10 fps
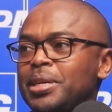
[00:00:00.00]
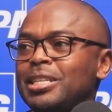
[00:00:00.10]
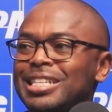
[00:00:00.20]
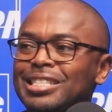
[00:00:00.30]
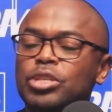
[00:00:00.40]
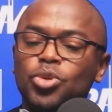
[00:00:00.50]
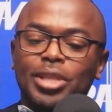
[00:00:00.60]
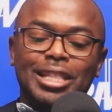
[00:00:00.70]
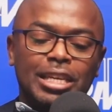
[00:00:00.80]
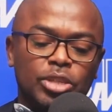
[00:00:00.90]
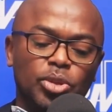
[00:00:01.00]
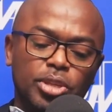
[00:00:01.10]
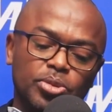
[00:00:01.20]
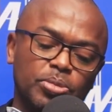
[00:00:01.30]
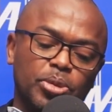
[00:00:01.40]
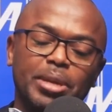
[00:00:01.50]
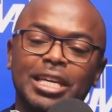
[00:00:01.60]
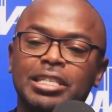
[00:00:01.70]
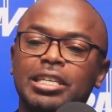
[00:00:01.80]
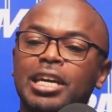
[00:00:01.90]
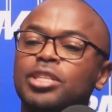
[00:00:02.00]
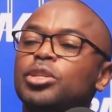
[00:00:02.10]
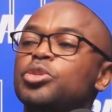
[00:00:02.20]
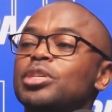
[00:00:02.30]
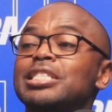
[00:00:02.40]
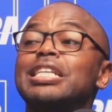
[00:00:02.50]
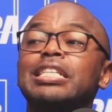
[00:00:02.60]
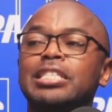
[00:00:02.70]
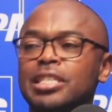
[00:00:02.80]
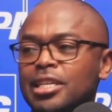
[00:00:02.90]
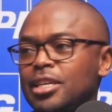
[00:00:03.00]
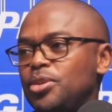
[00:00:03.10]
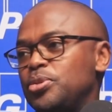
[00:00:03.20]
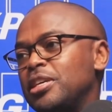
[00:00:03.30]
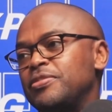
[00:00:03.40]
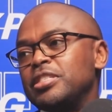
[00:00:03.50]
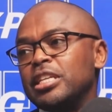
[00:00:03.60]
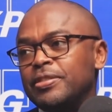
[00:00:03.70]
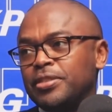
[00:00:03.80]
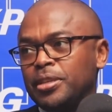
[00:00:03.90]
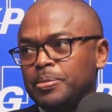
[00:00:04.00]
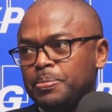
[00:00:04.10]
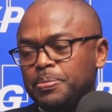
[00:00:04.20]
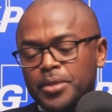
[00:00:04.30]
but let's ensure that the resources we're mobilizing actually translate to service delivery.